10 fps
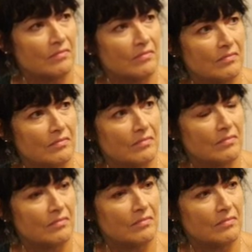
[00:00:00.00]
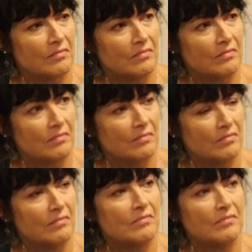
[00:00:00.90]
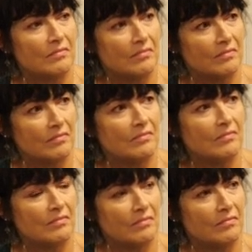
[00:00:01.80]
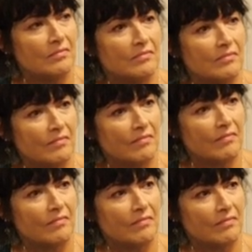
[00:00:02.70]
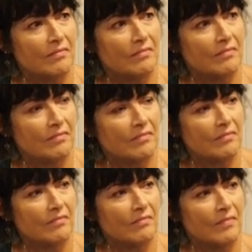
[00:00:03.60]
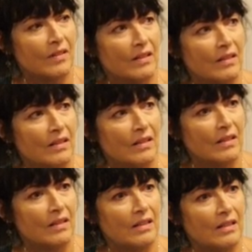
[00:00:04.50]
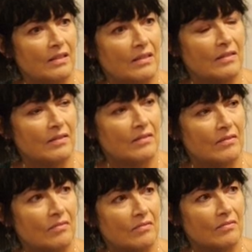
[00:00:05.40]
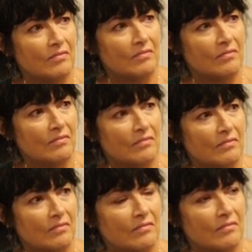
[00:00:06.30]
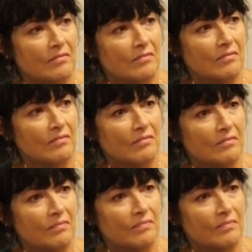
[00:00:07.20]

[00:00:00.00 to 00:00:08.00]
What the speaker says: This person isn't speaking.